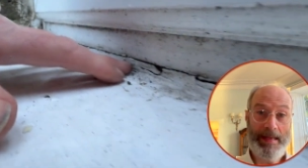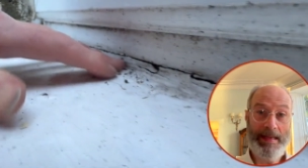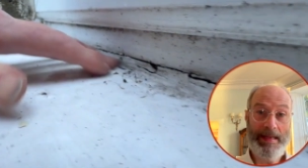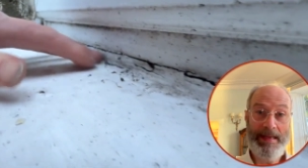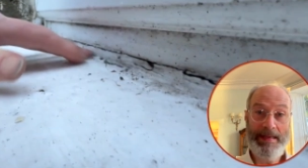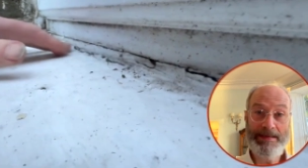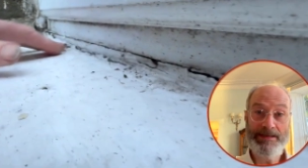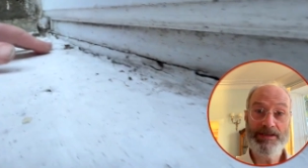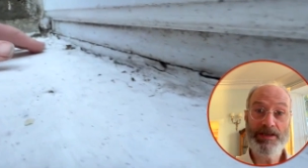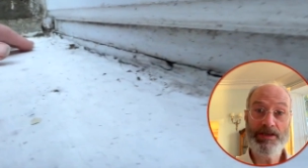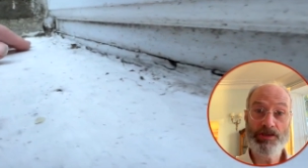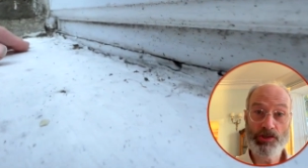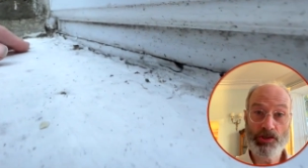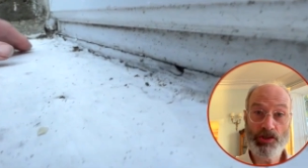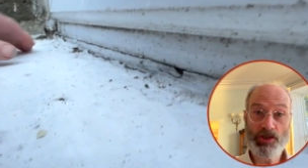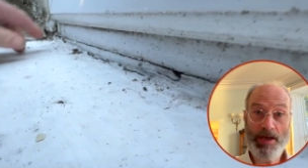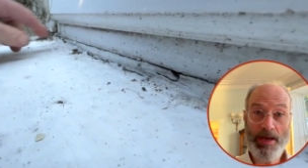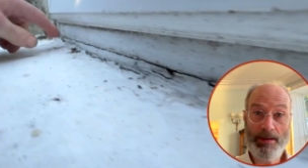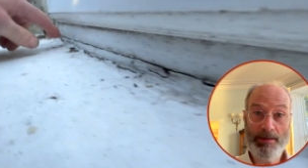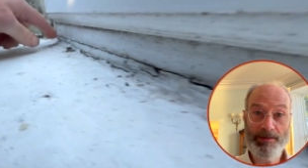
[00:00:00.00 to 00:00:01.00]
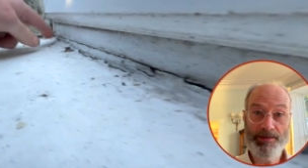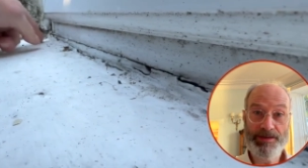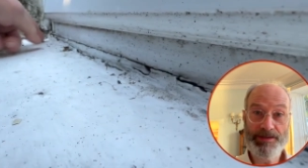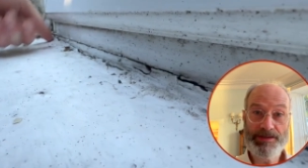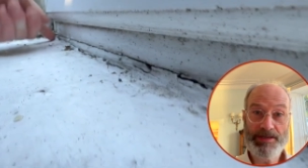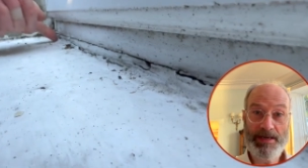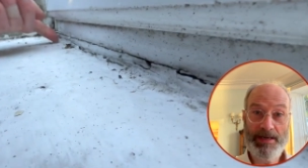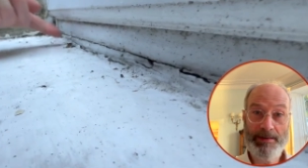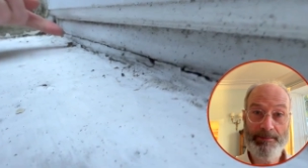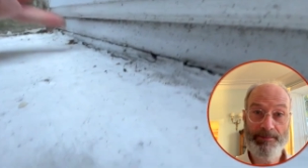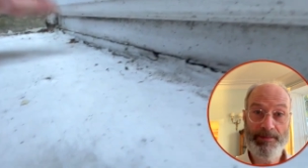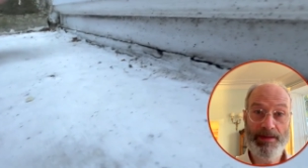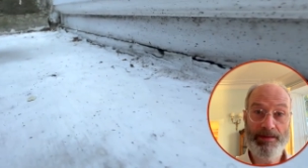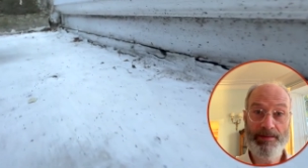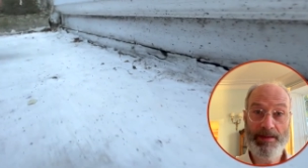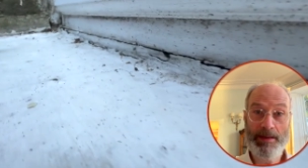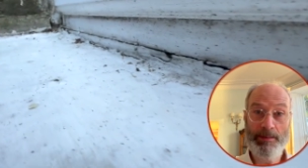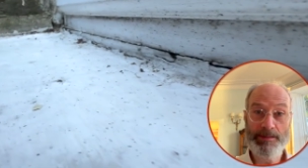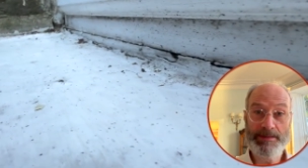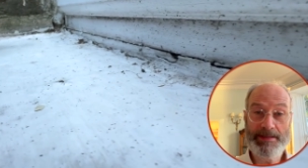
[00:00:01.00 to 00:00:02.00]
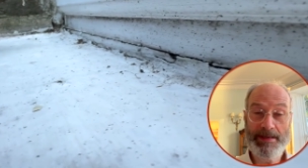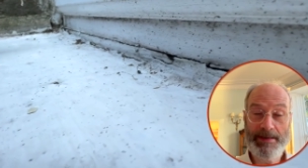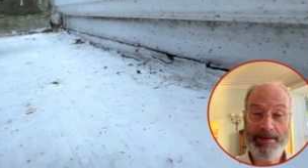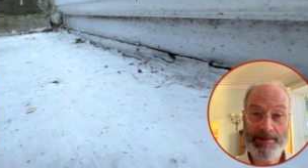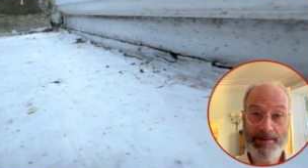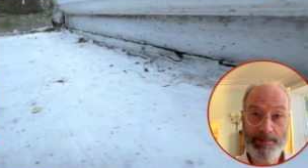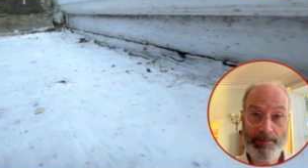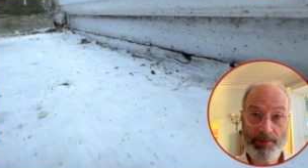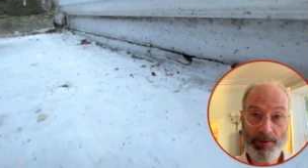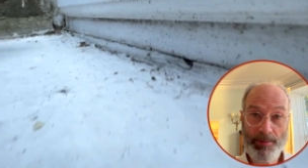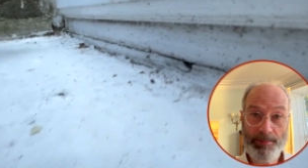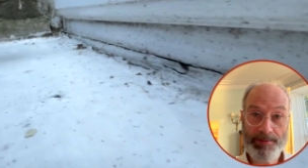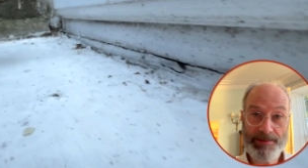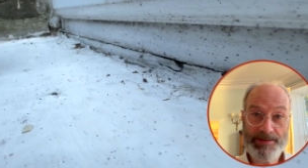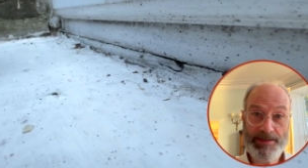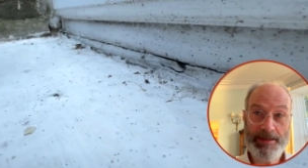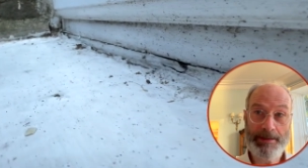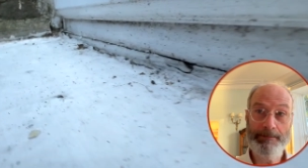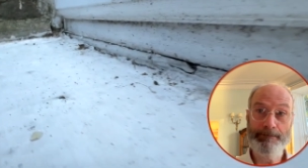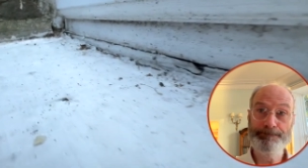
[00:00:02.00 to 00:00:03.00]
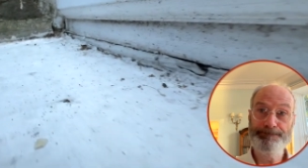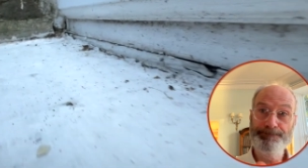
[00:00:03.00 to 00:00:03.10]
it didn't show at the time that they were selling the property.